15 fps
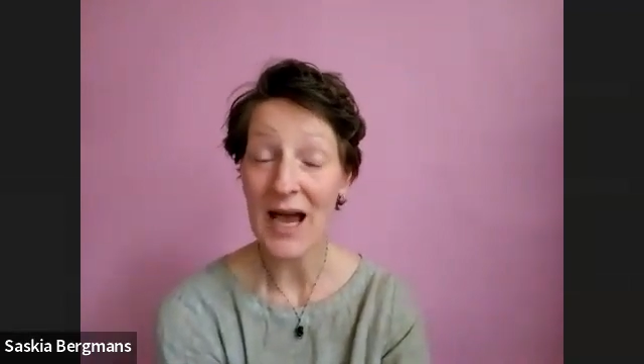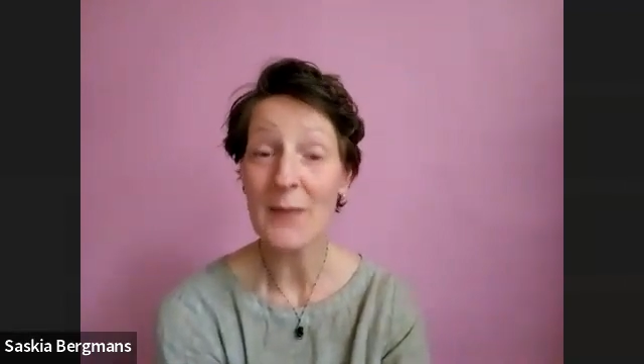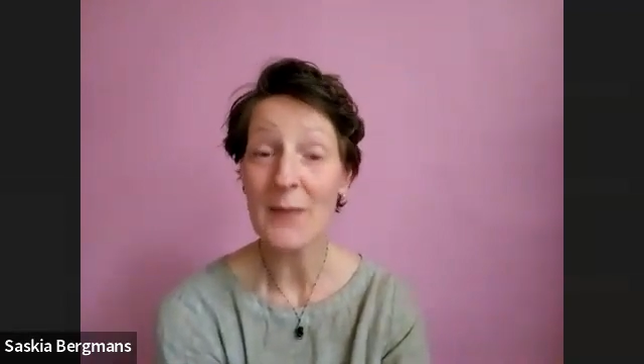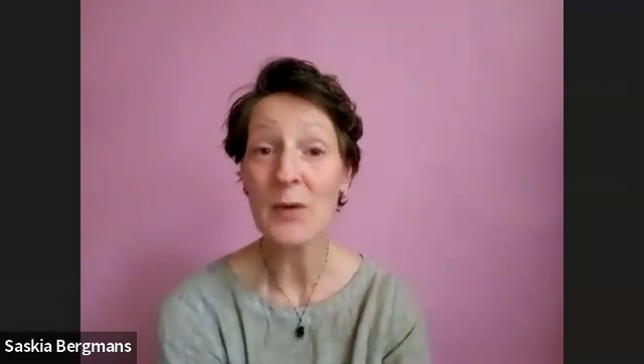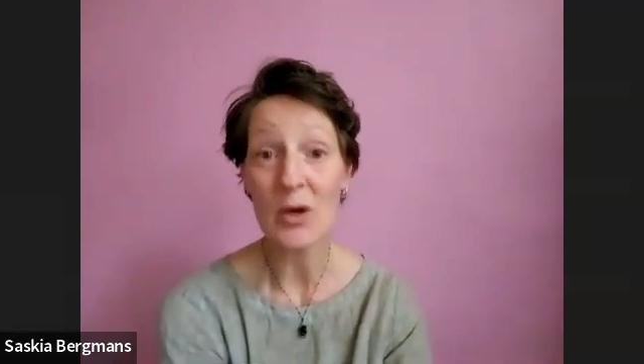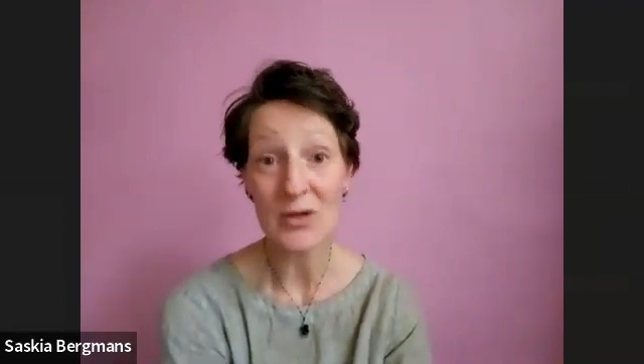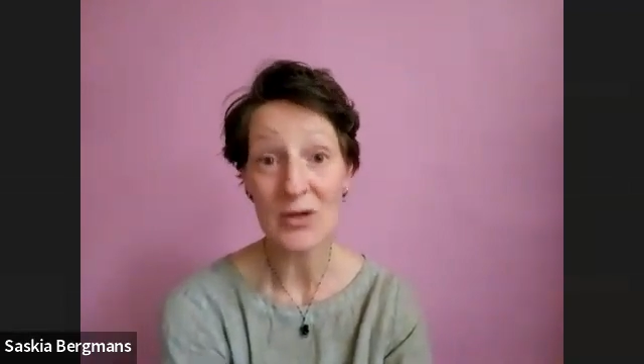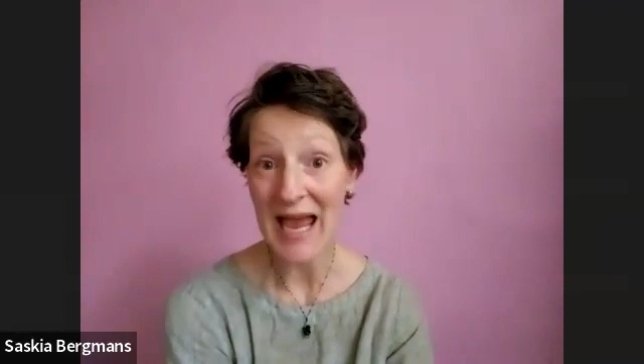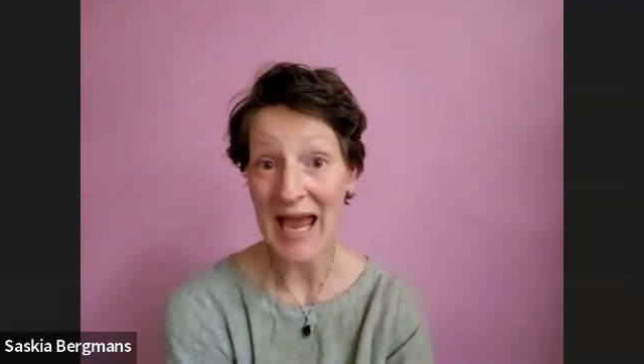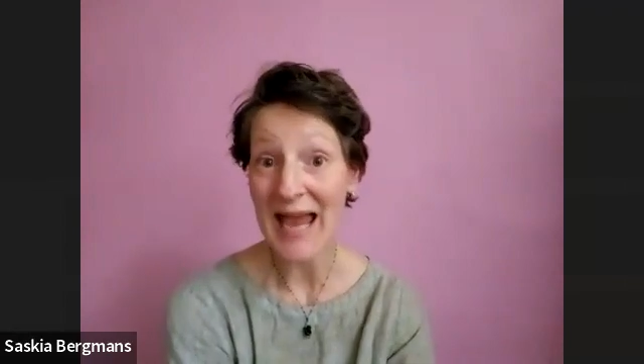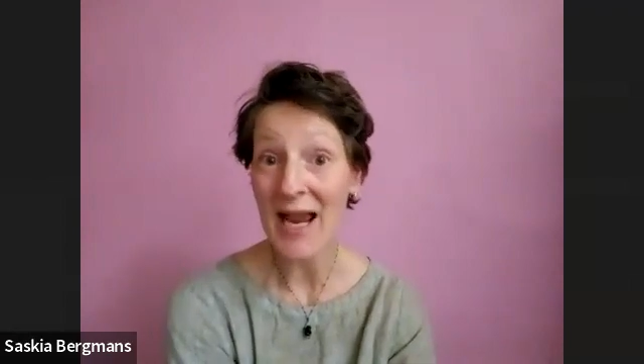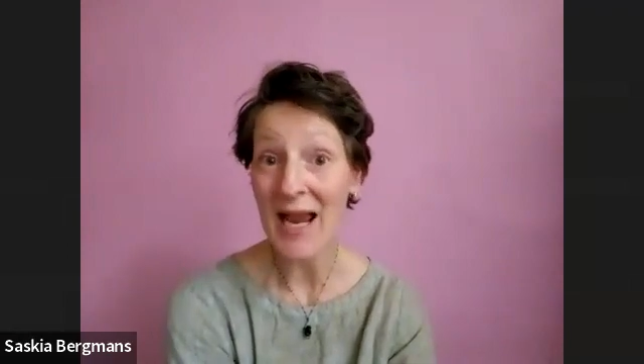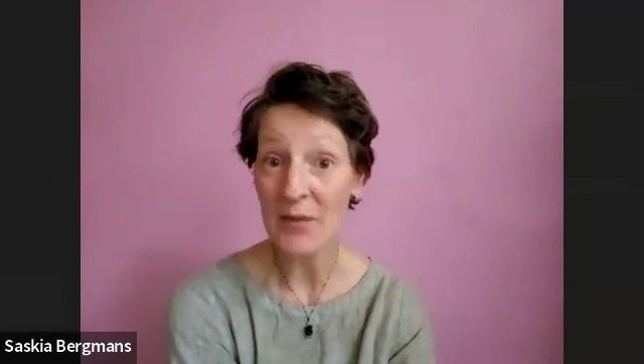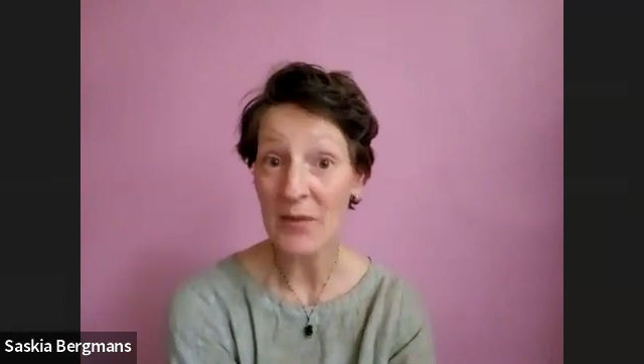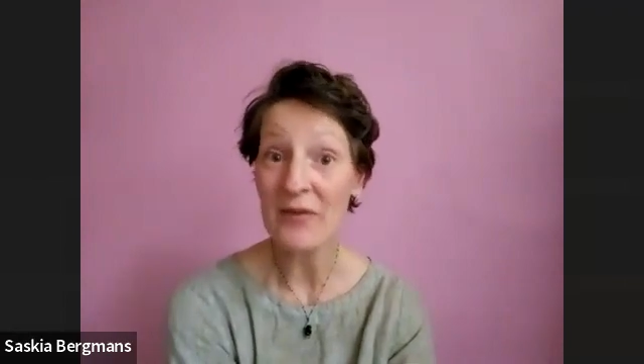I'm going to
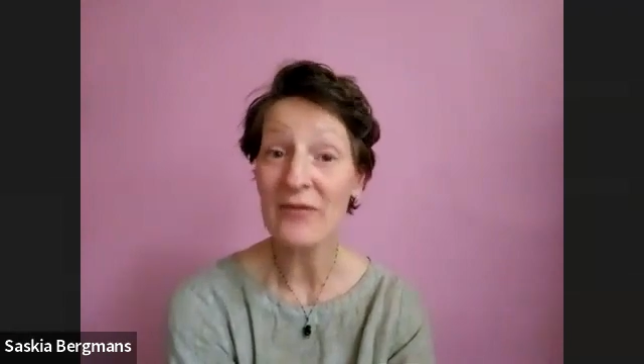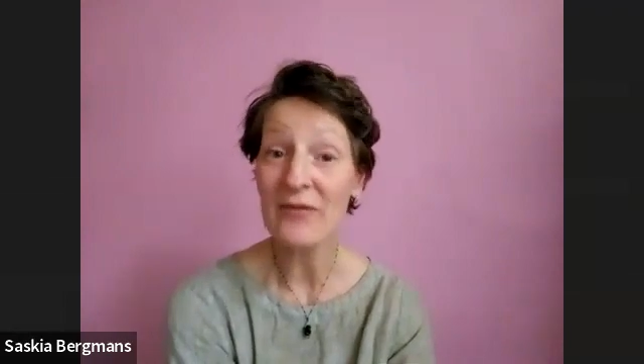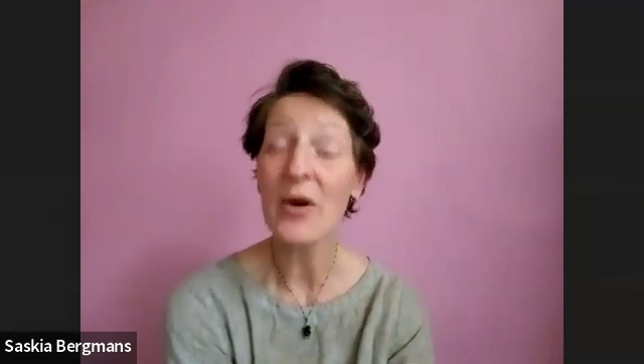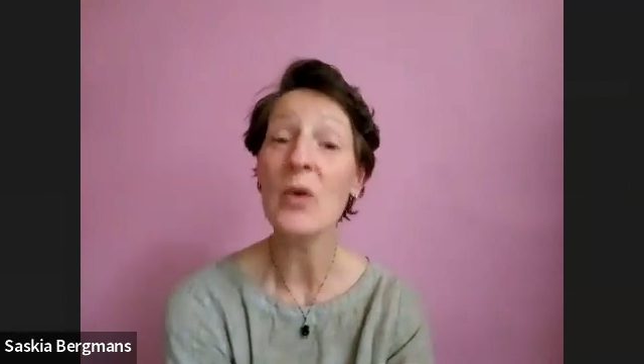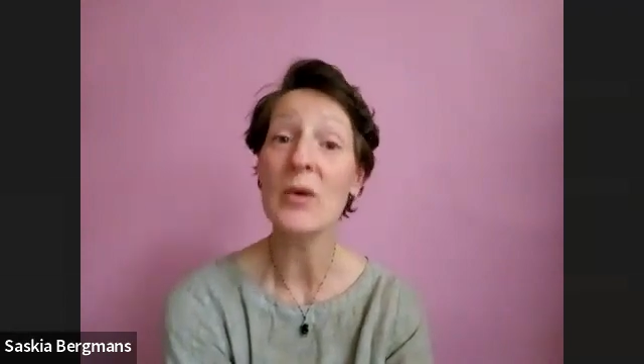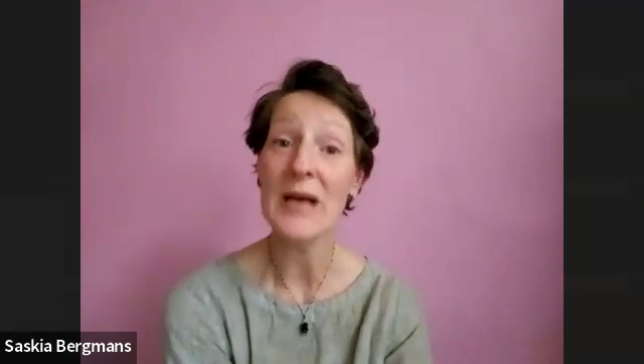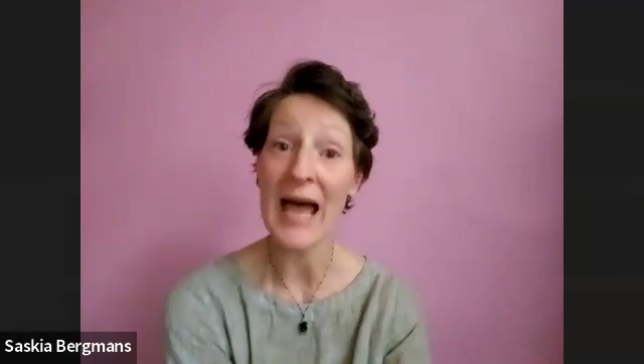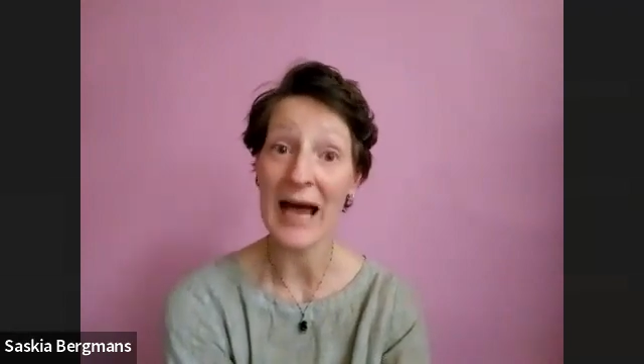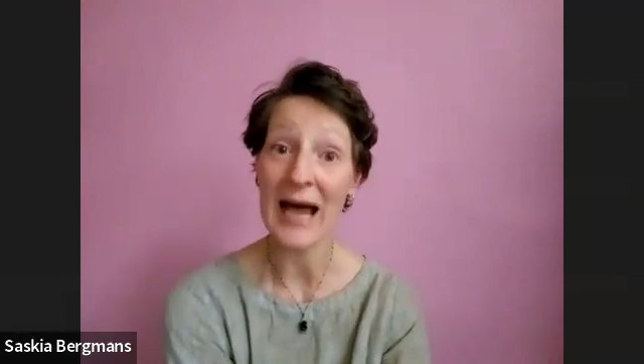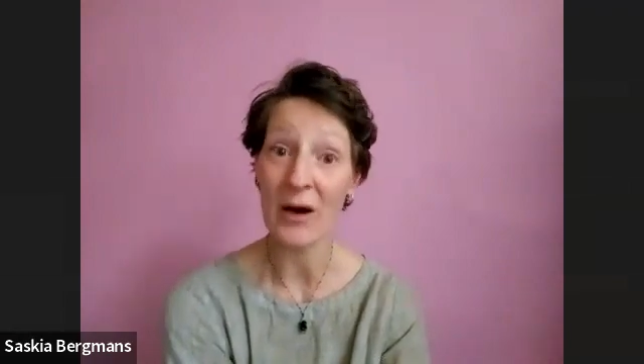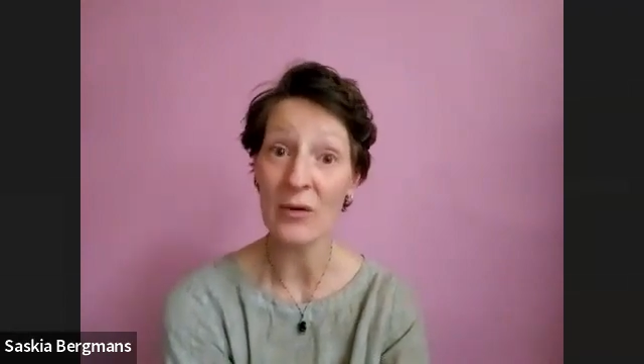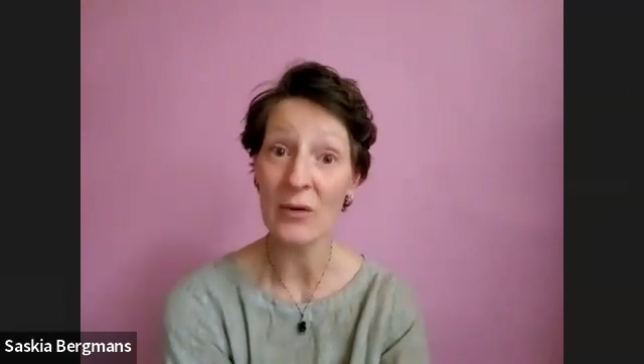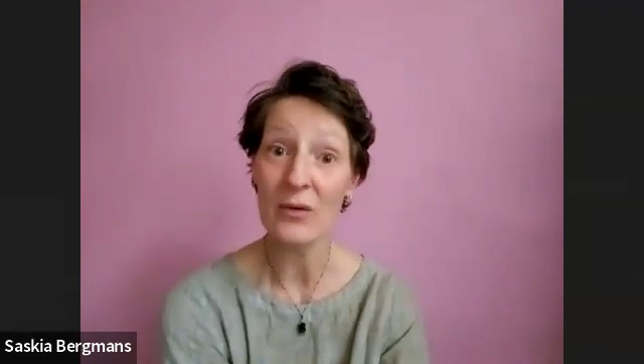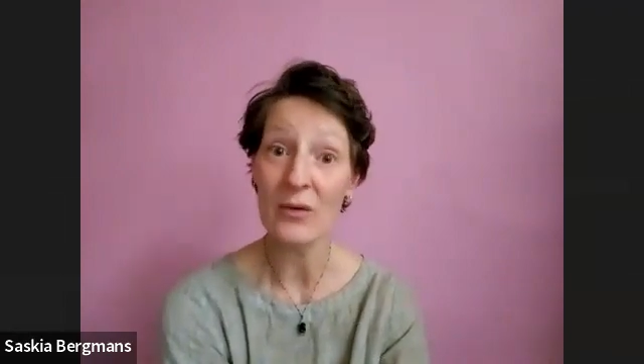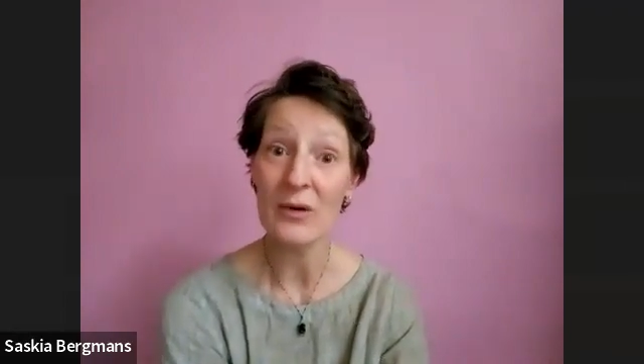hang up the phone
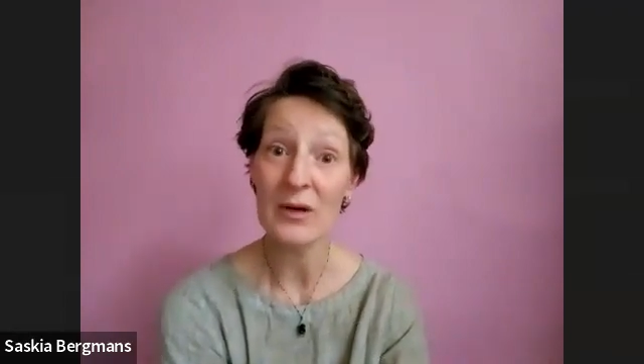now.